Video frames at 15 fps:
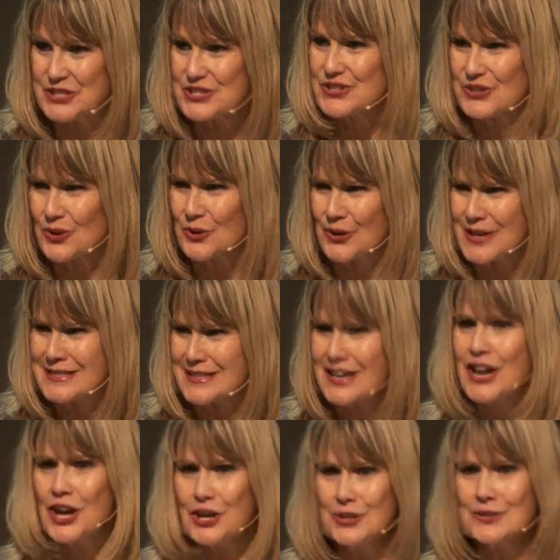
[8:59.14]
is so crazy
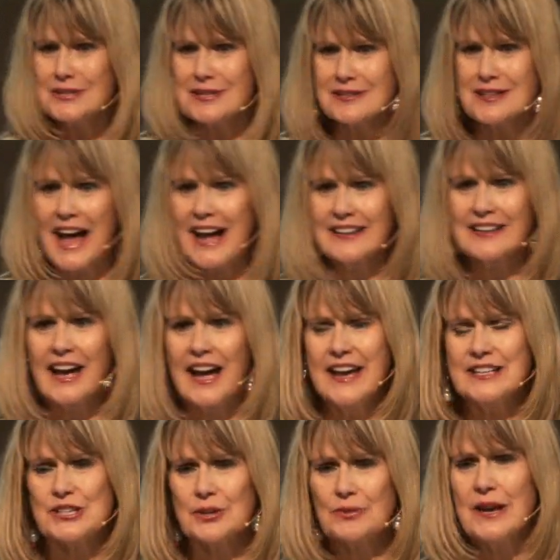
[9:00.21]
uses that guy
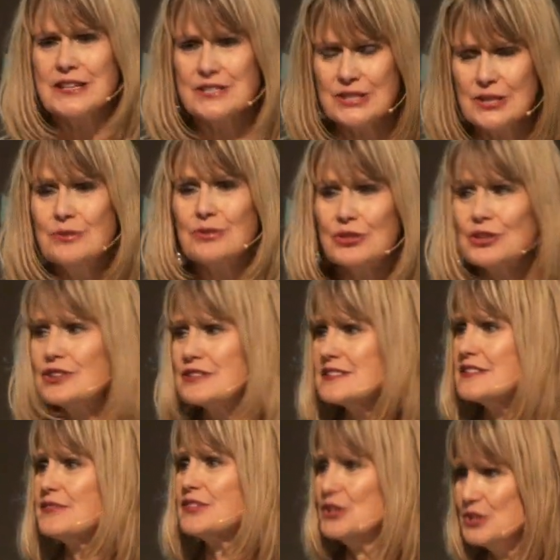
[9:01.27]
to write two-thirds
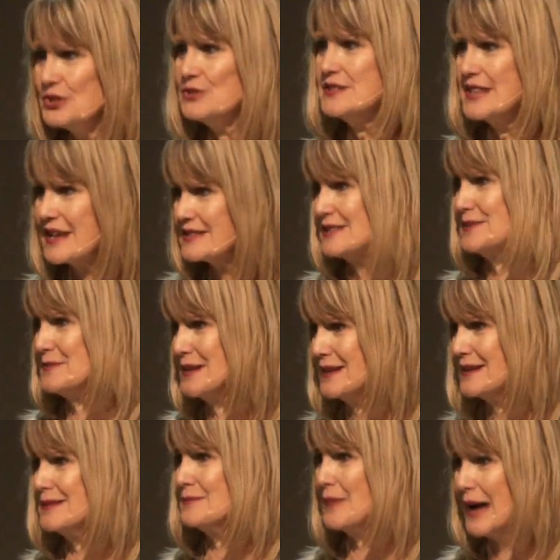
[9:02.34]
of the new testament
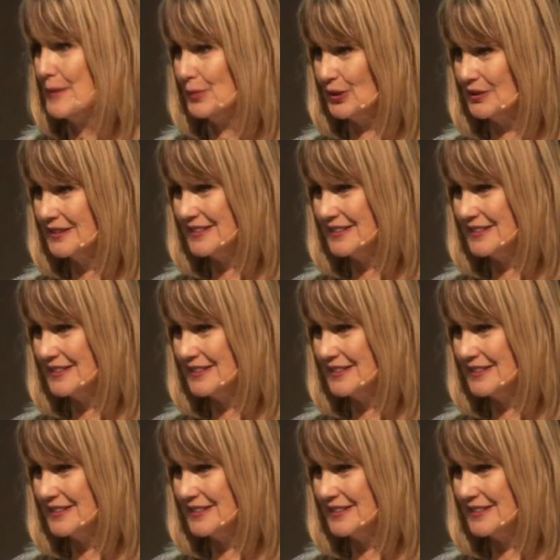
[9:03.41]
in the bible